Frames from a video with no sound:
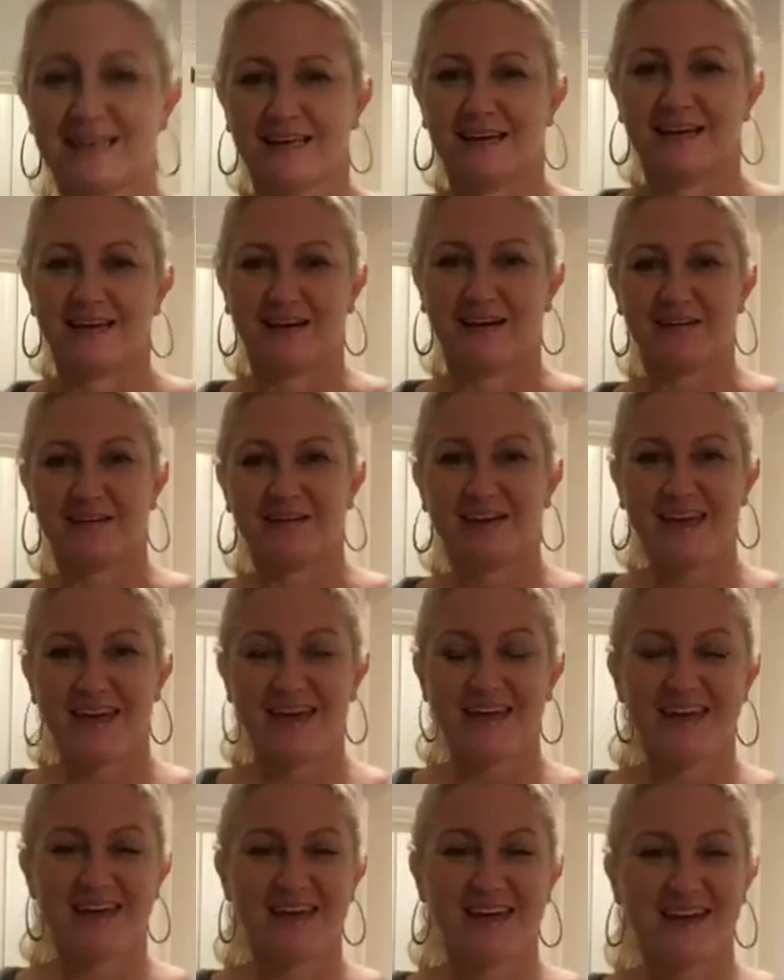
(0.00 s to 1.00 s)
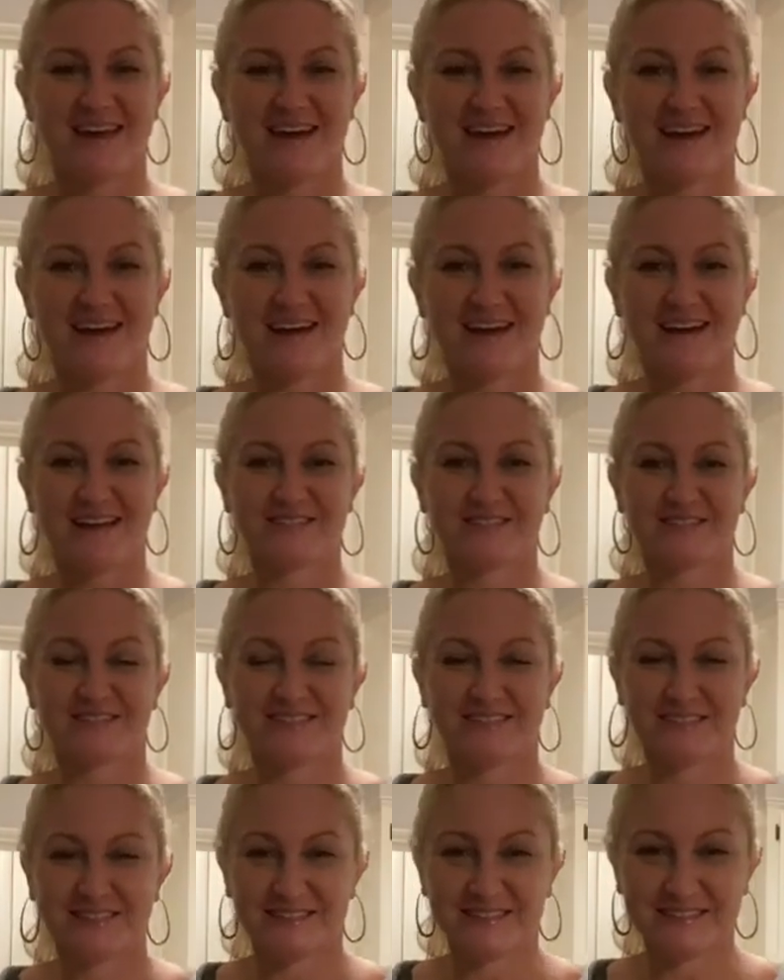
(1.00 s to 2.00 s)
Okay guys, wait
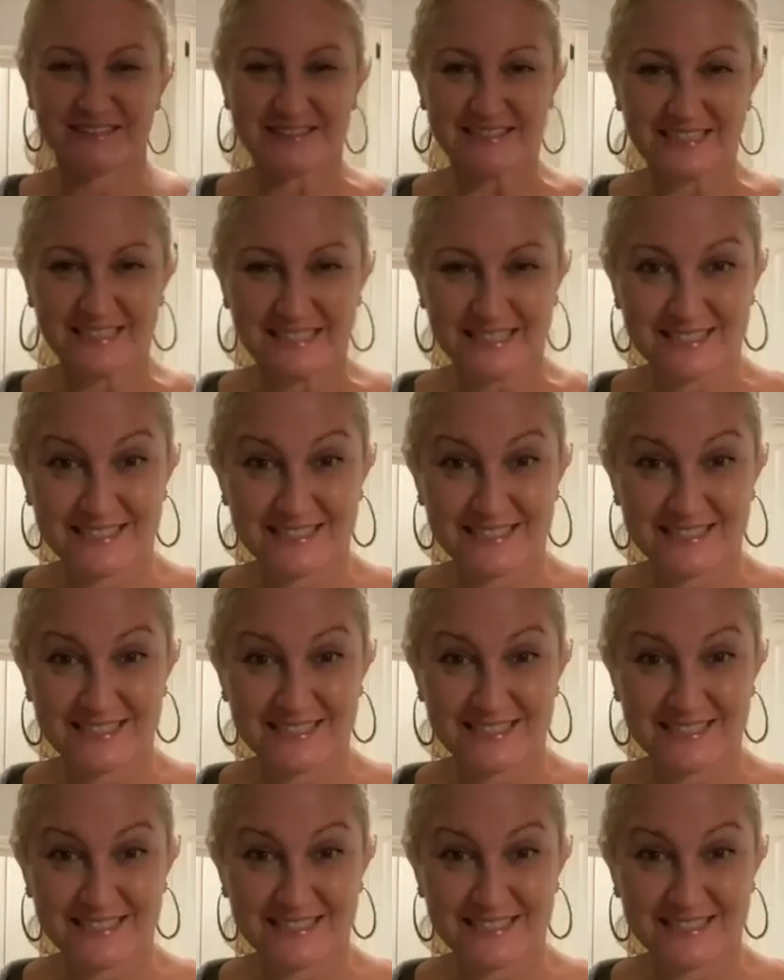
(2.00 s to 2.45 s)
till you see this